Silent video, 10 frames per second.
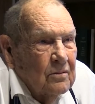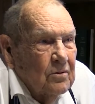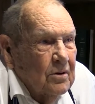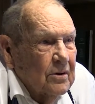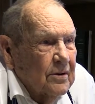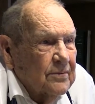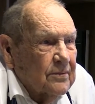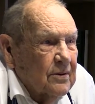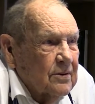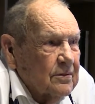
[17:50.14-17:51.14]
Well, they,
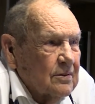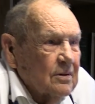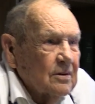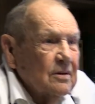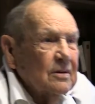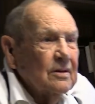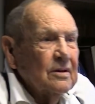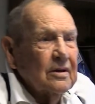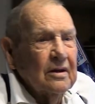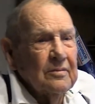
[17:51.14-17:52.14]

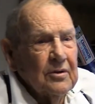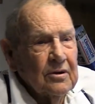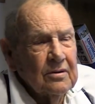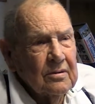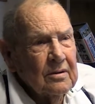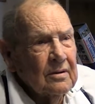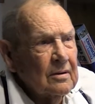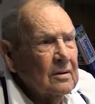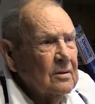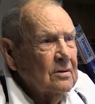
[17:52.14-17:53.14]
they gave me
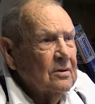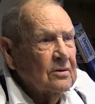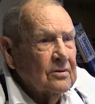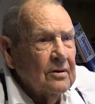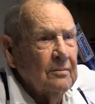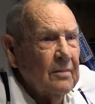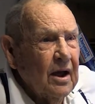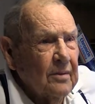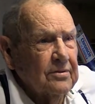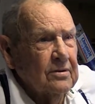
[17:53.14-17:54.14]

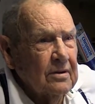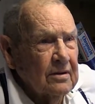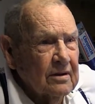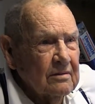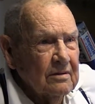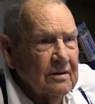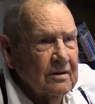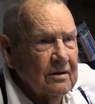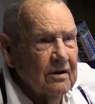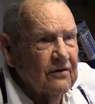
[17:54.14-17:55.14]
maps,
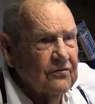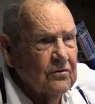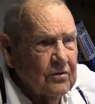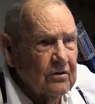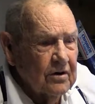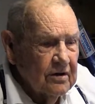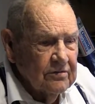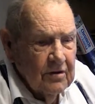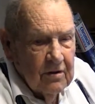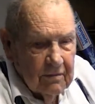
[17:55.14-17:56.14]
air
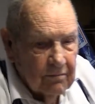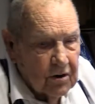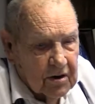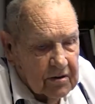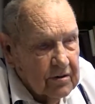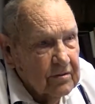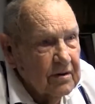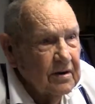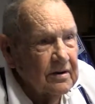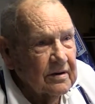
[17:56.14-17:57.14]
photographs marked on
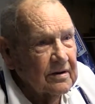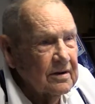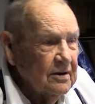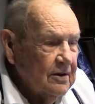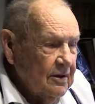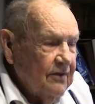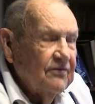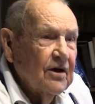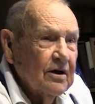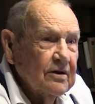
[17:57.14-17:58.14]
it. Says
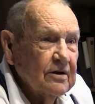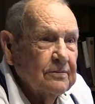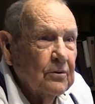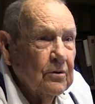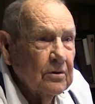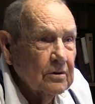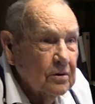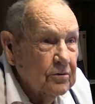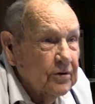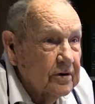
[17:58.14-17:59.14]
find this point and
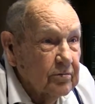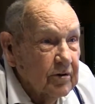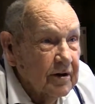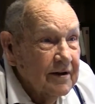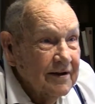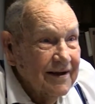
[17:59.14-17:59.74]
go this way,